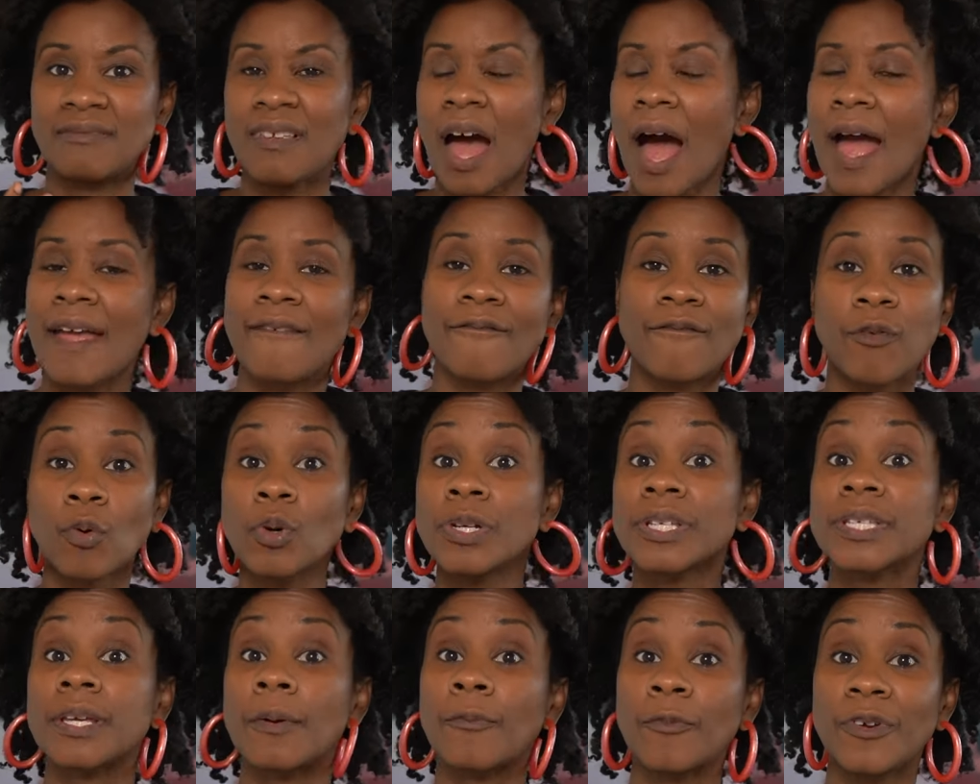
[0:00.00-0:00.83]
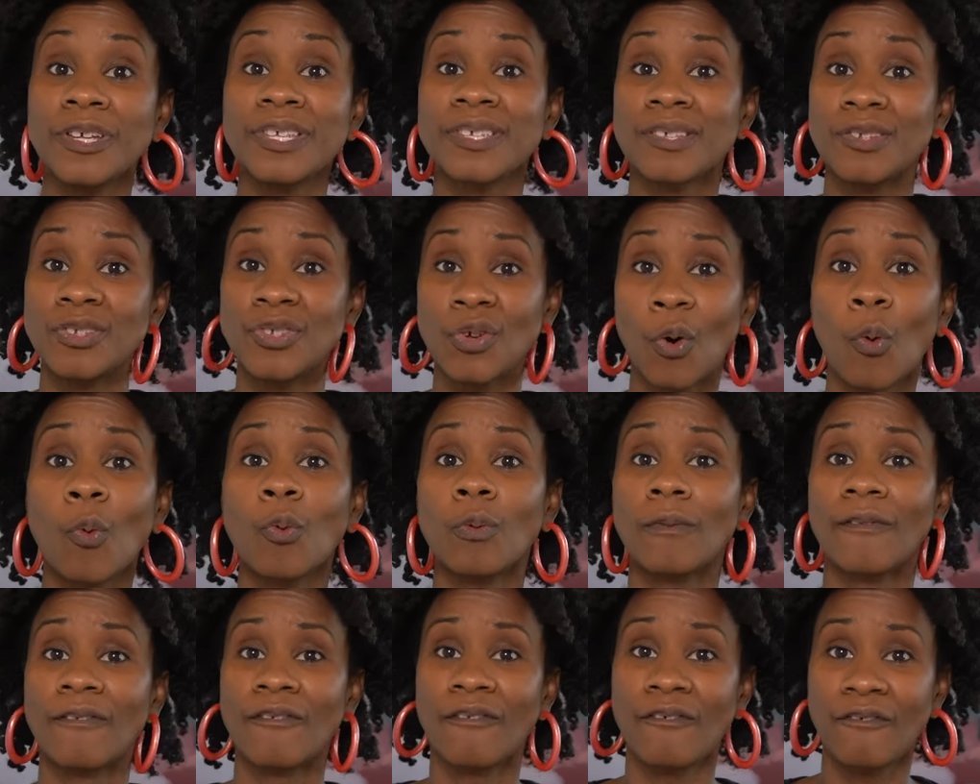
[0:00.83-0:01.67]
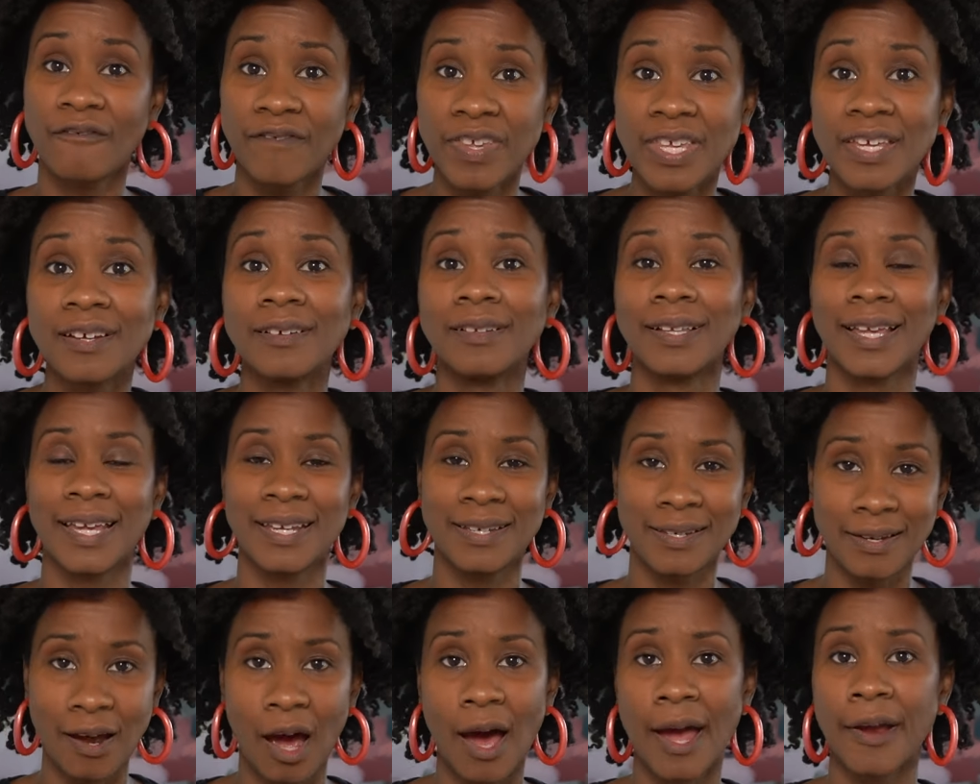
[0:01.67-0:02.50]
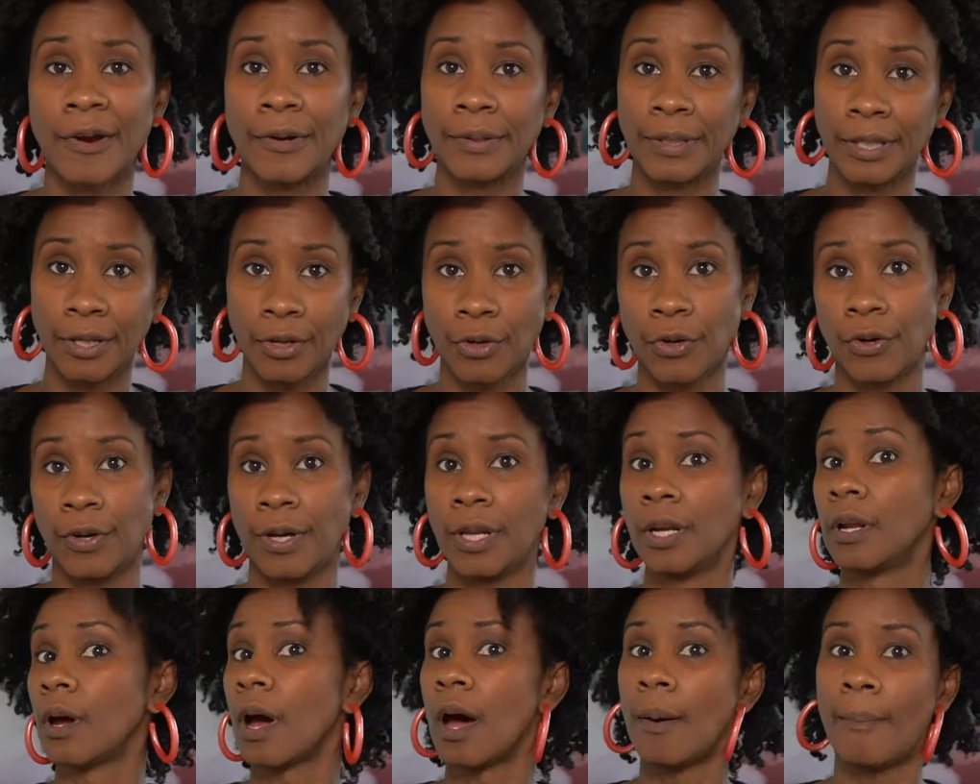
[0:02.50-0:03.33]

I for some reason don't feel entirely good